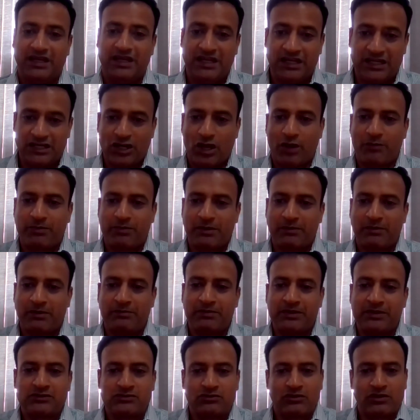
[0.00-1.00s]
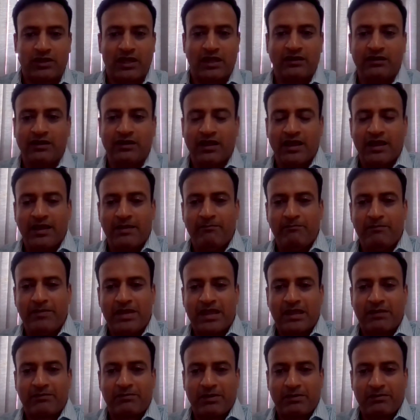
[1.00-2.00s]
Interoperable means you can
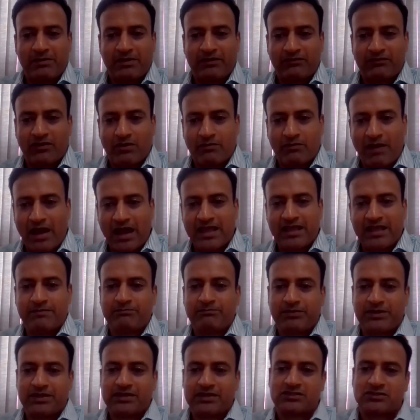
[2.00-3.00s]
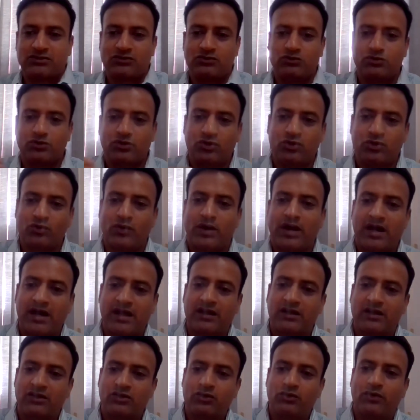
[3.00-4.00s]
make a payment from IMPS to
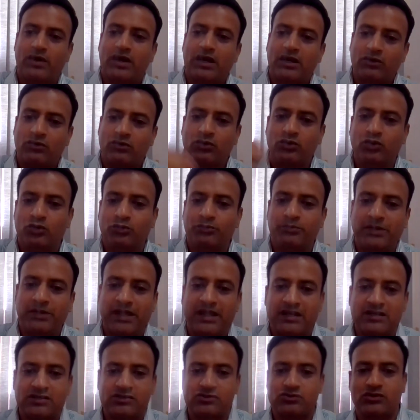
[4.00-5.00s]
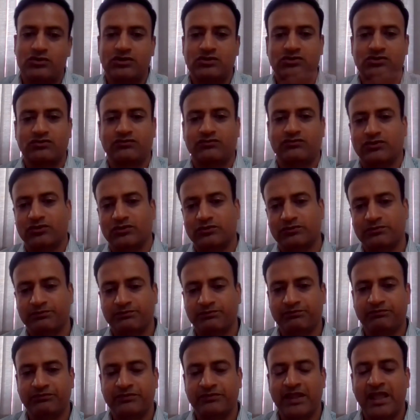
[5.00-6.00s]
QR and QR to UPI and so on and so forth.
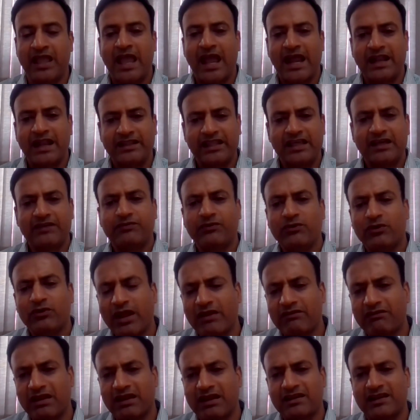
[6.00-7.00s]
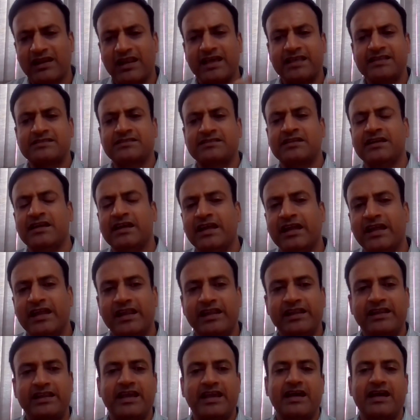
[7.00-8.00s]
And therefore have catalyzed
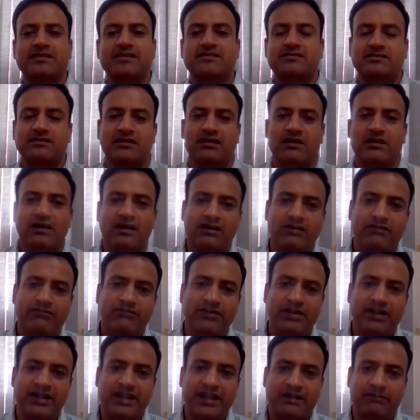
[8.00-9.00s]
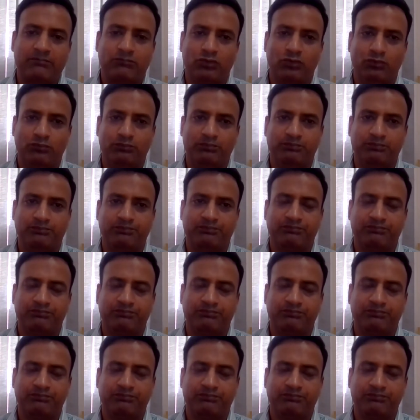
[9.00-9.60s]
India's fintech boom.